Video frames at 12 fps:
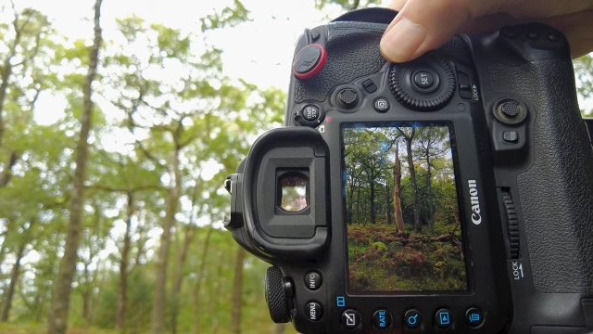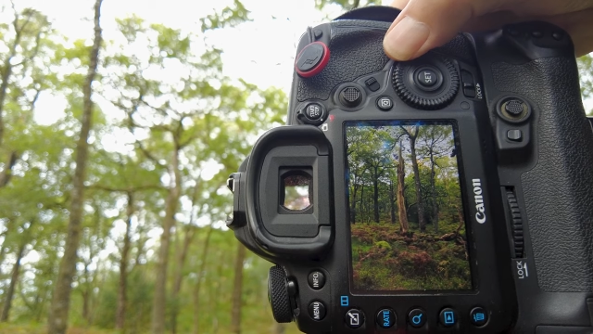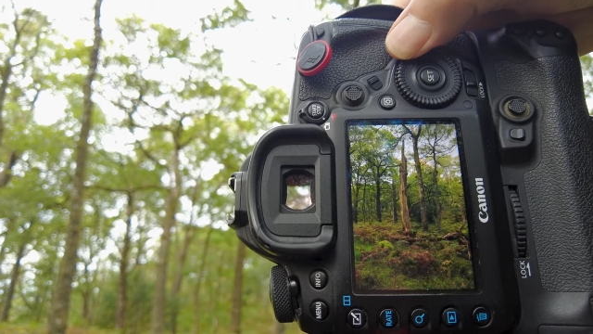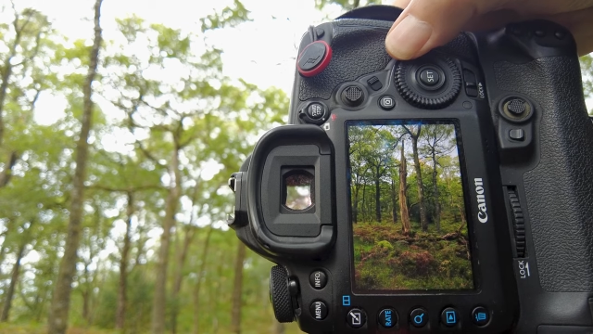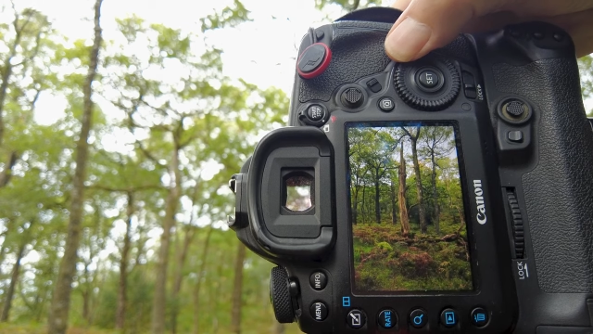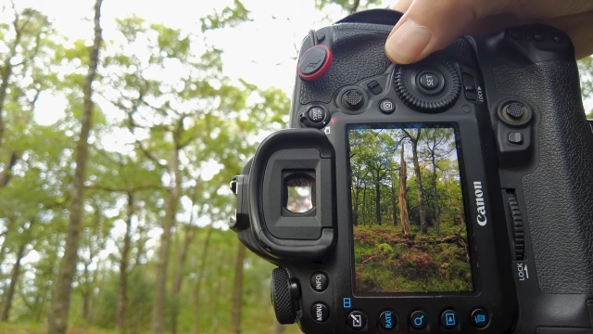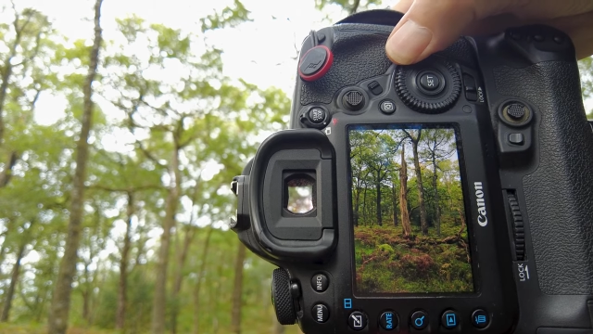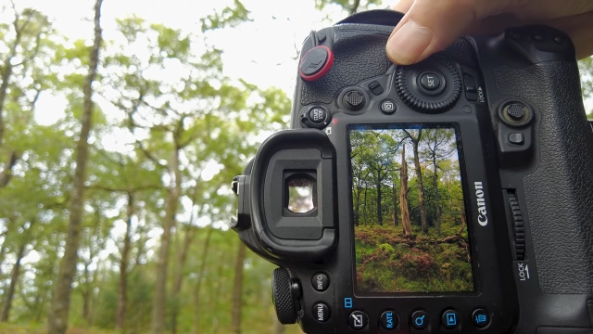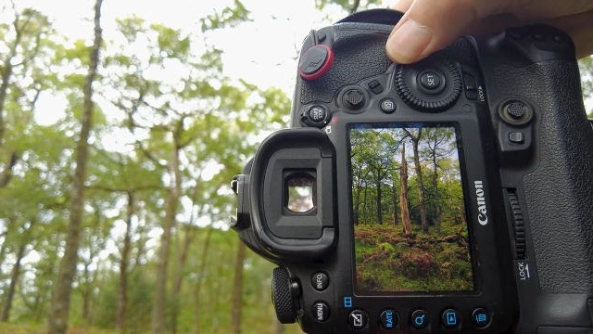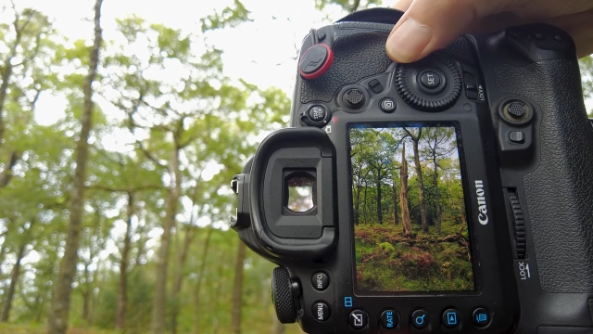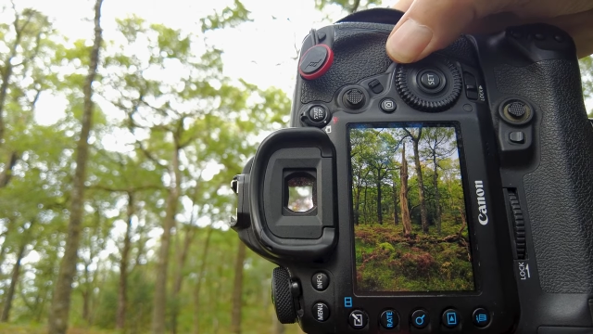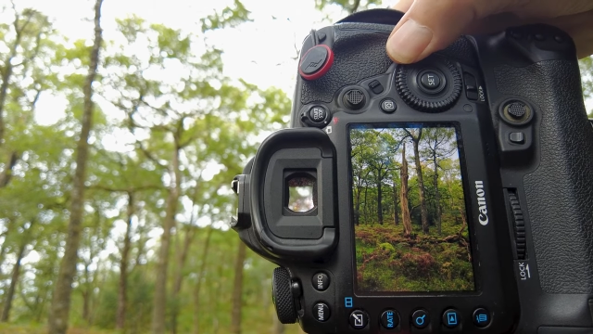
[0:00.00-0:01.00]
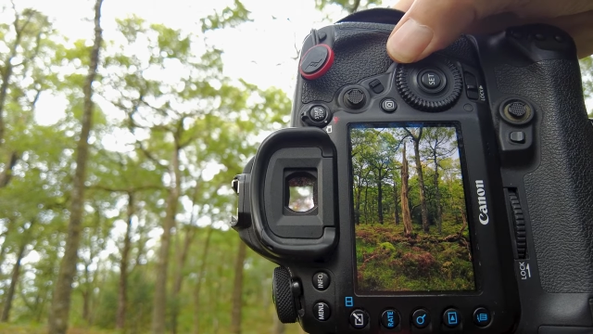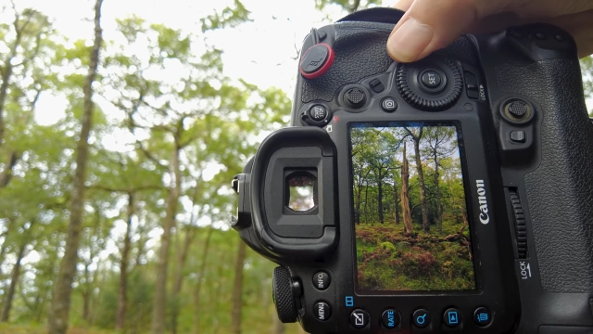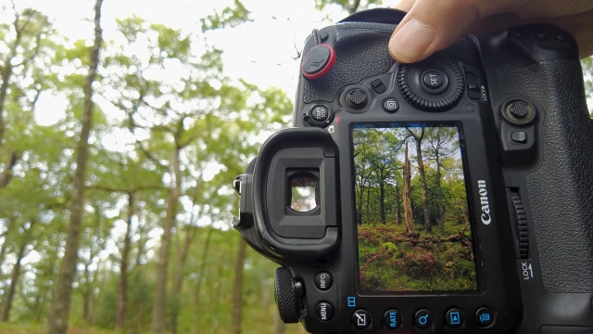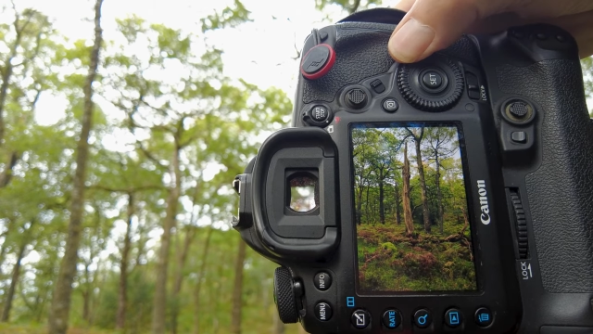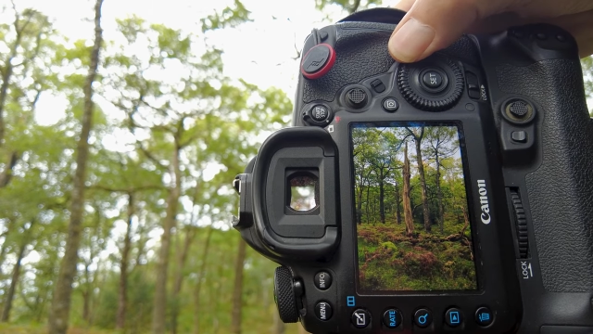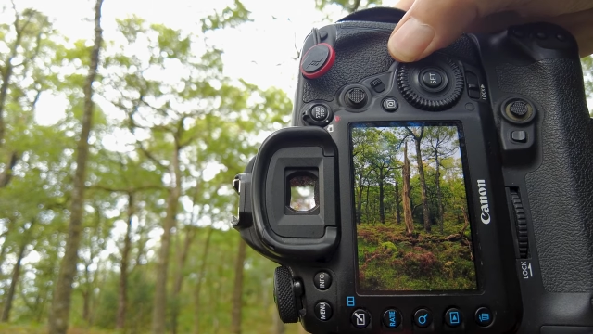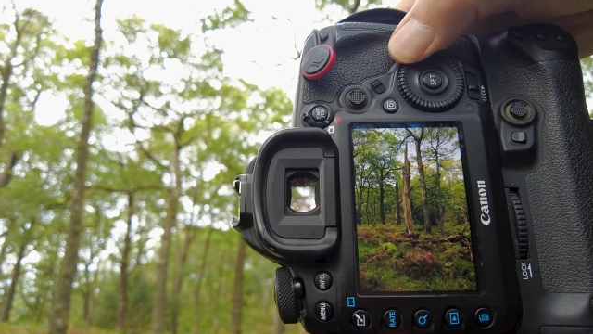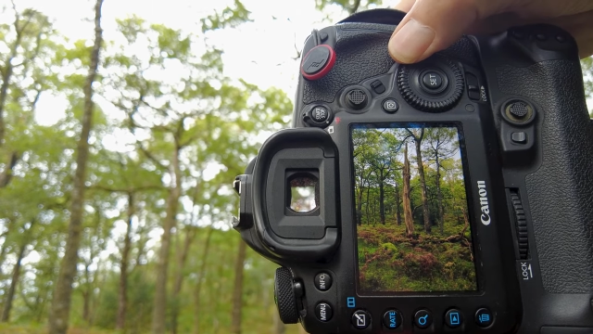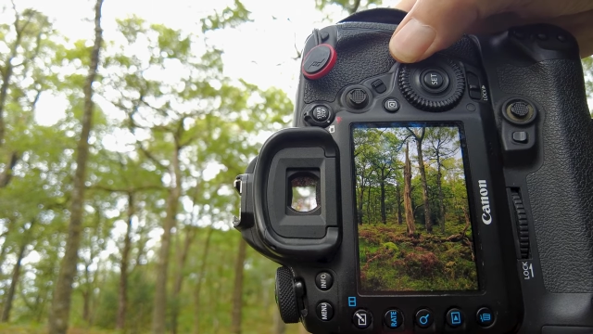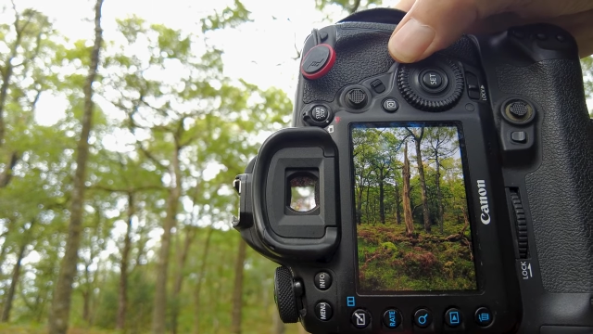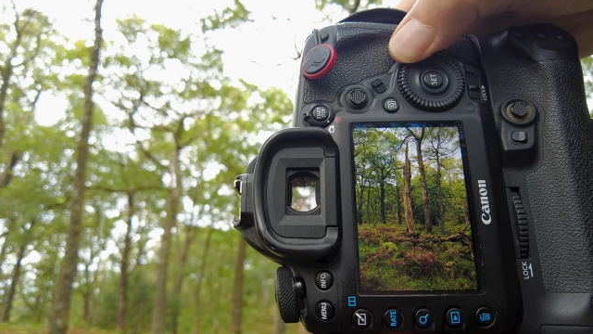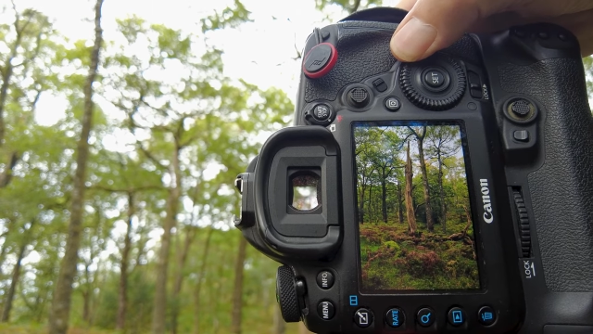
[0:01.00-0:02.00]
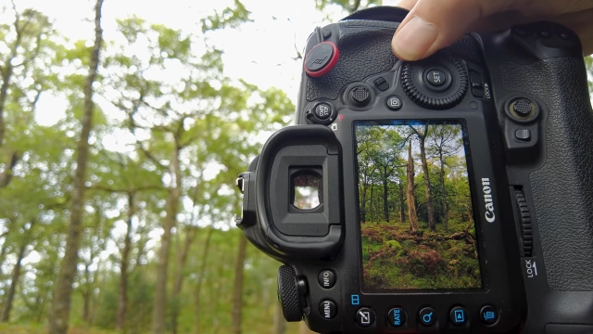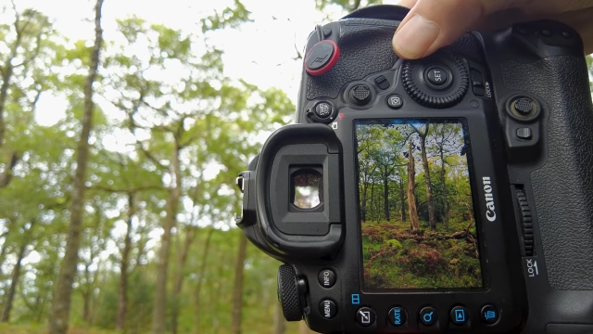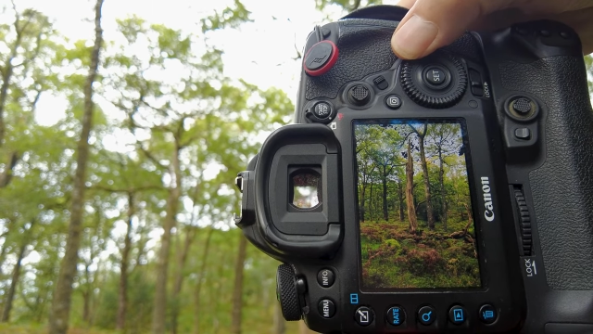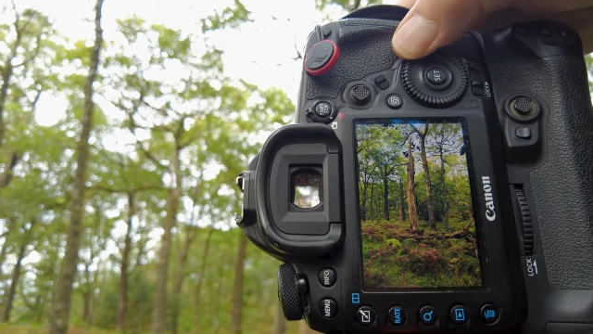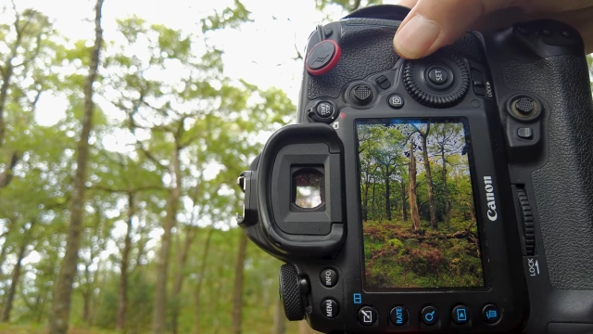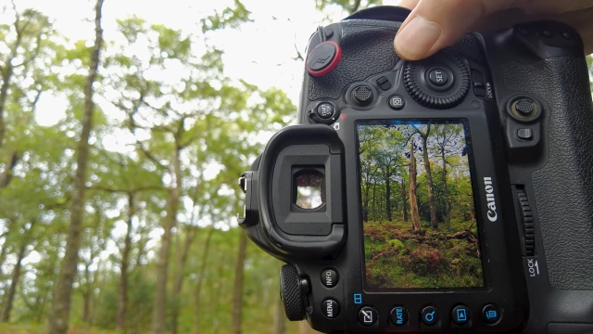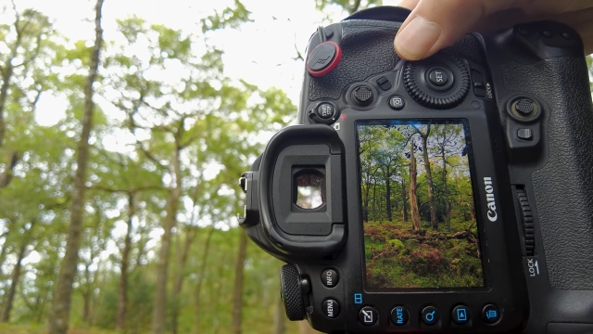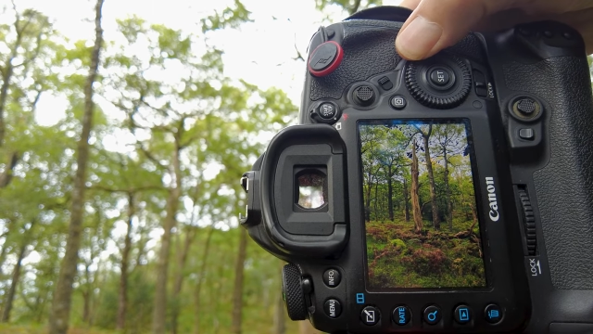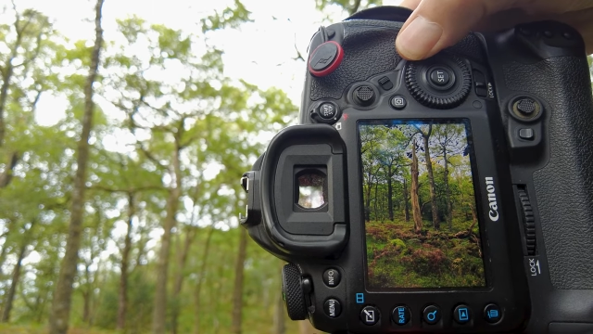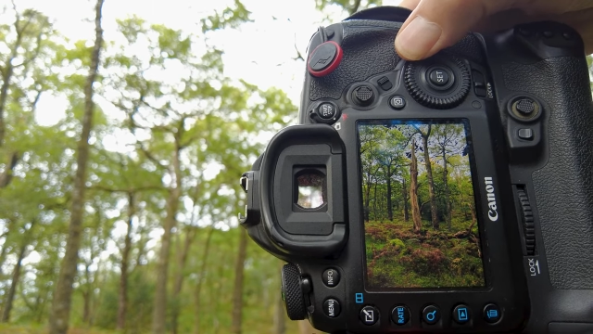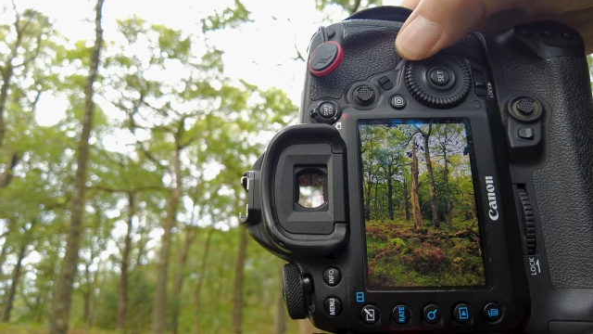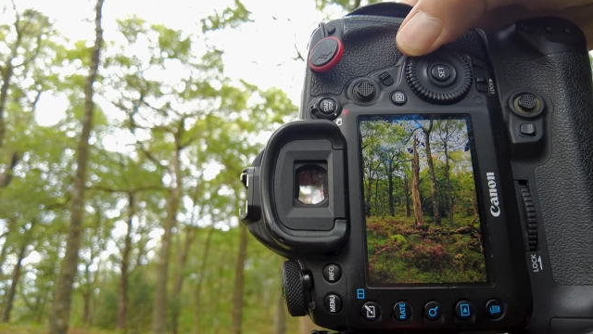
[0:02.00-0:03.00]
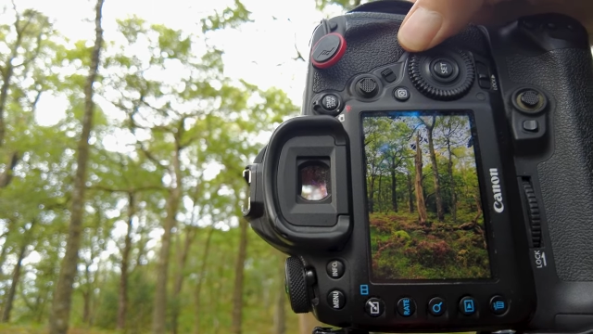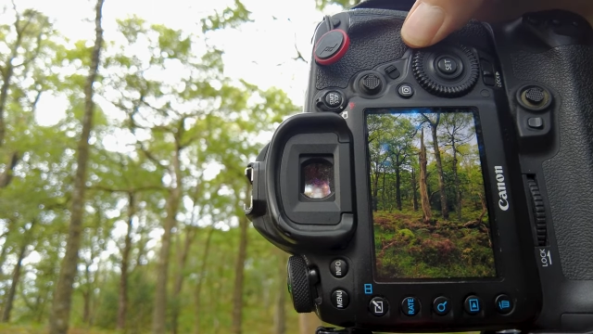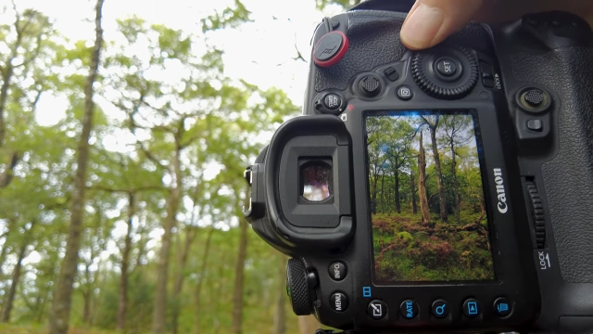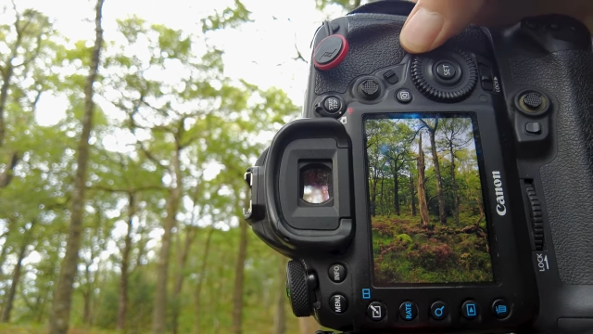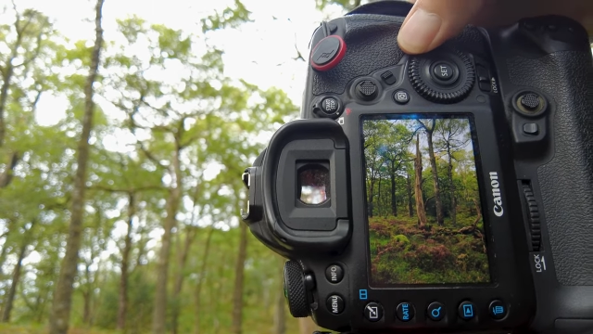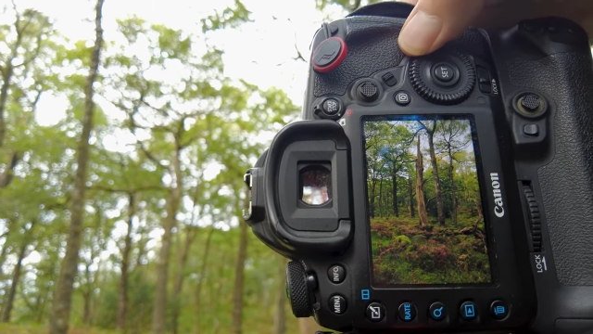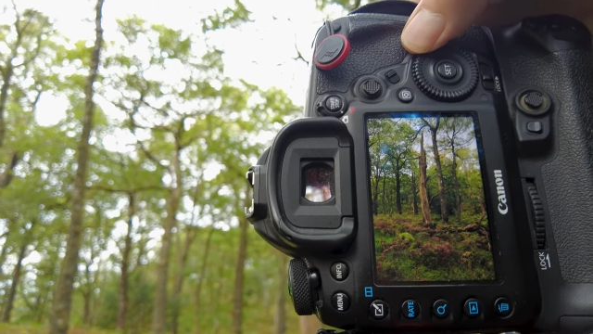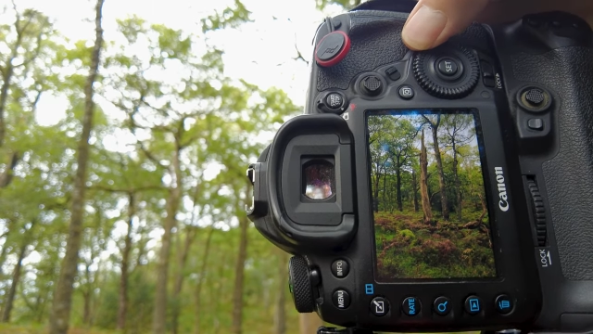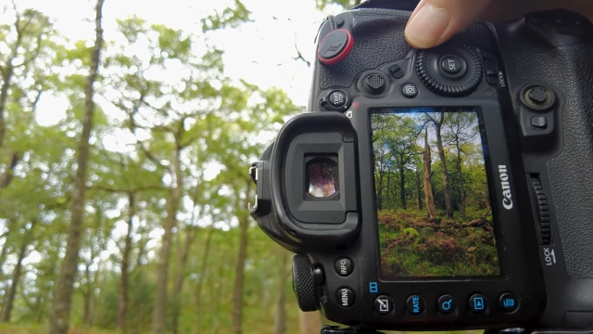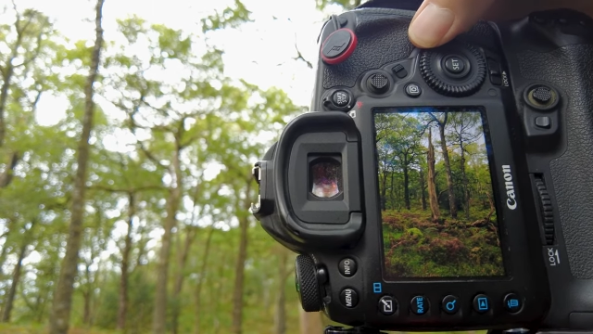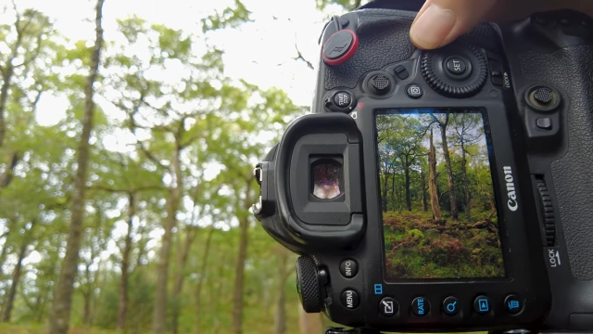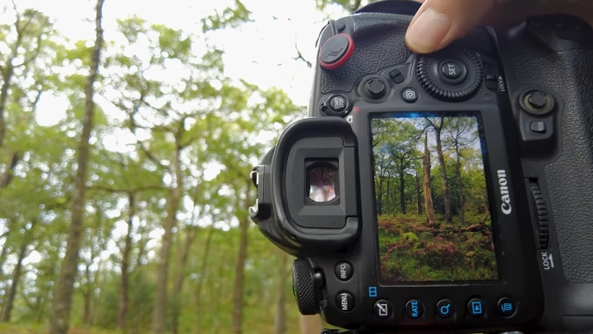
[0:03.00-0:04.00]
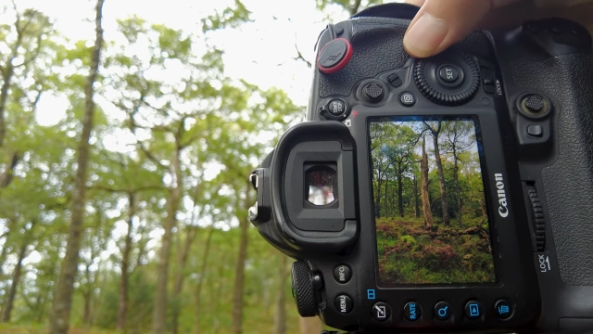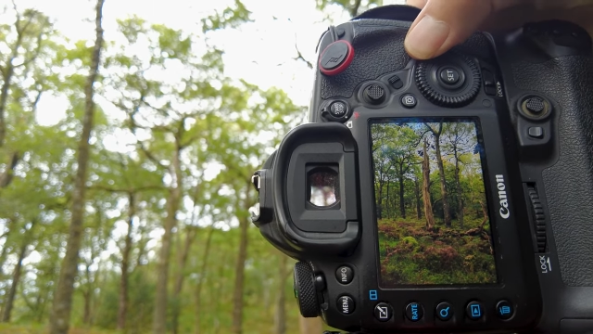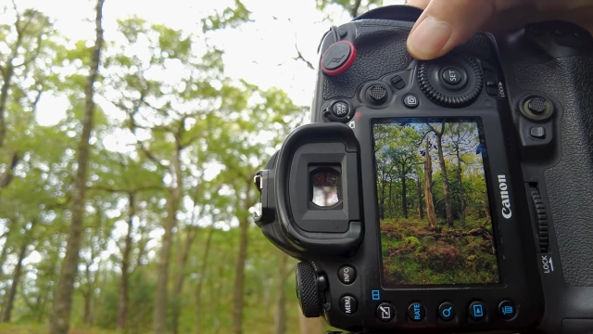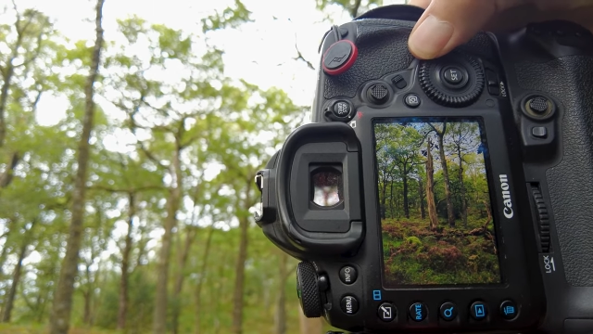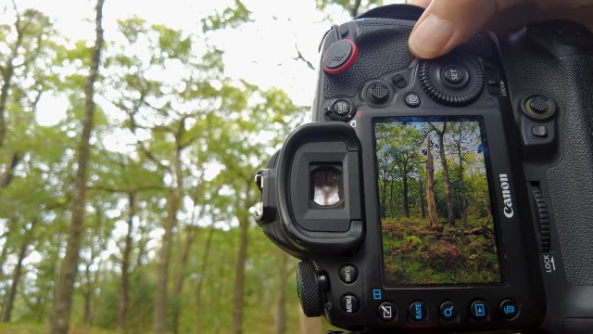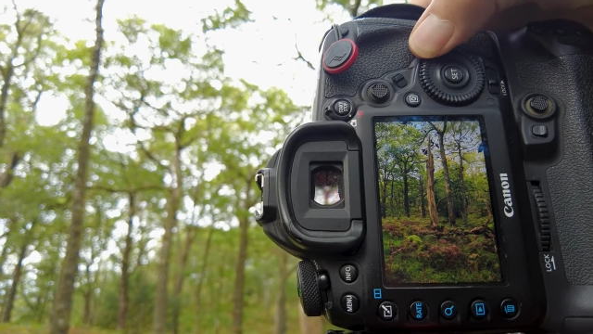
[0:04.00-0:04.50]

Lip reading: No face is visible, so there are no lips to read.